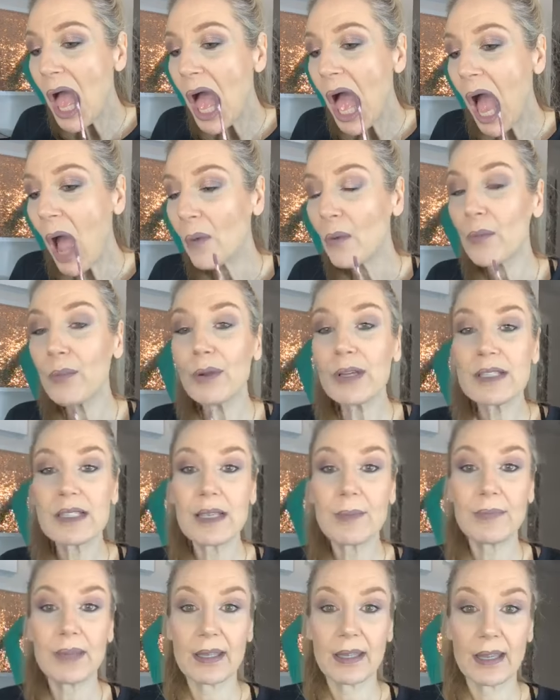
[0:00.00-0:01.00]
We'll put
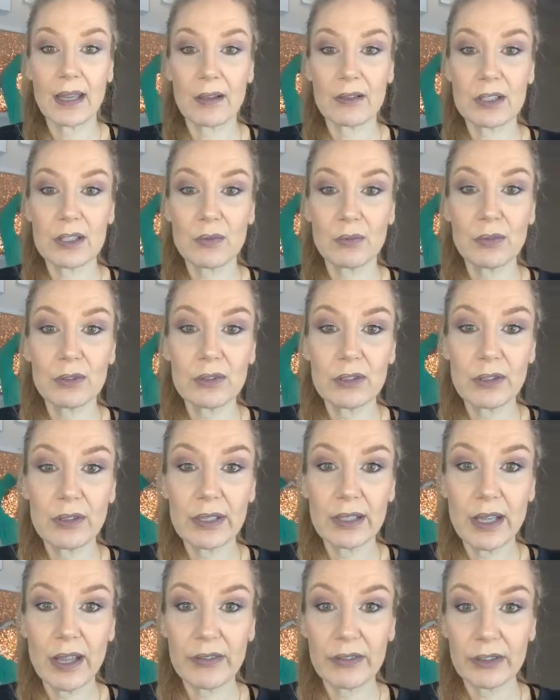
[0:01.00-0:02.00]
something else. We'll do
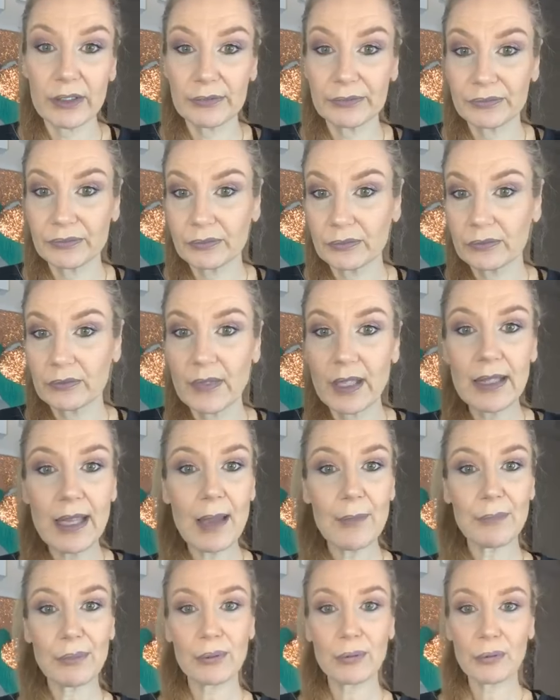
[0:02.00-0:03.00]
another. Isn't that
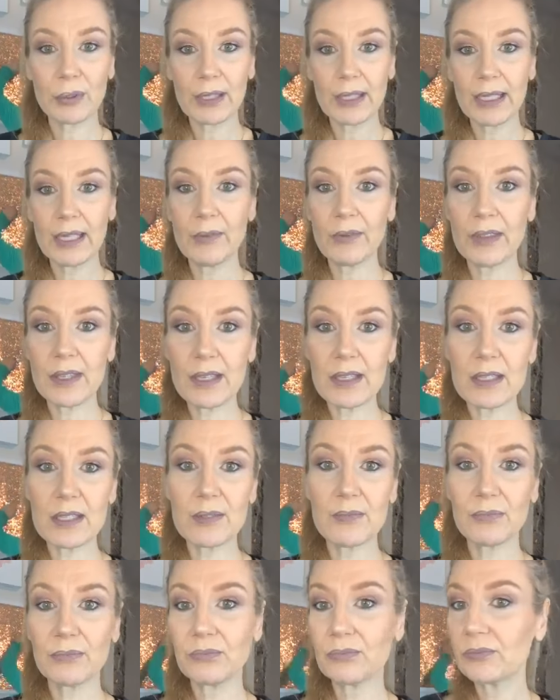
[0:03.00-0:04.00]
pretty with this?
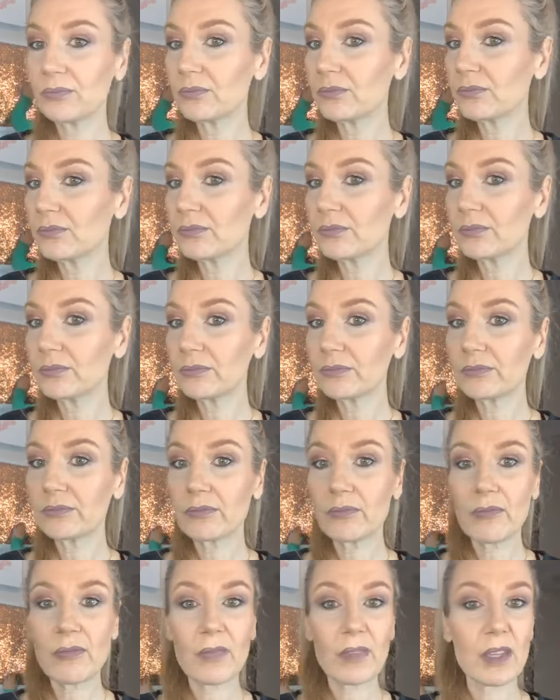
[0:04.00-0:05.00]

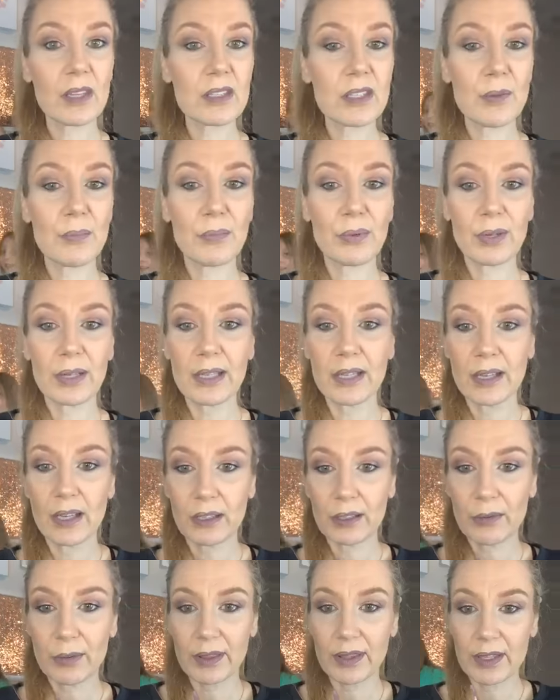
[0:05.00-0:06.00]
It's a pretty color
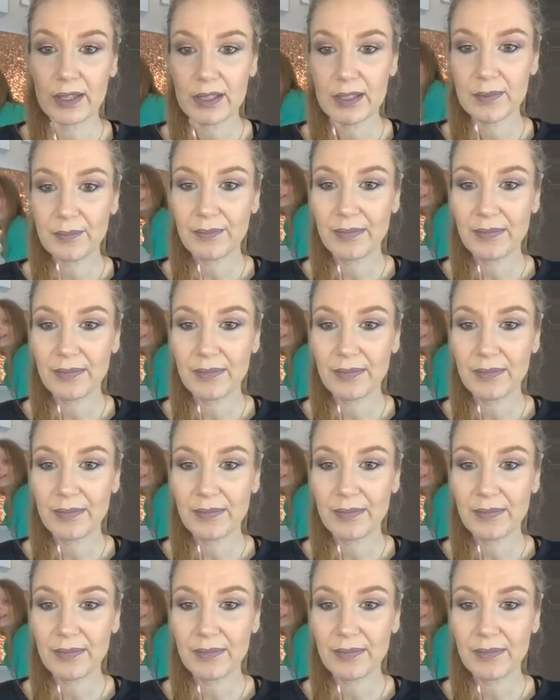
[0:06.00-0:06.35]
with this.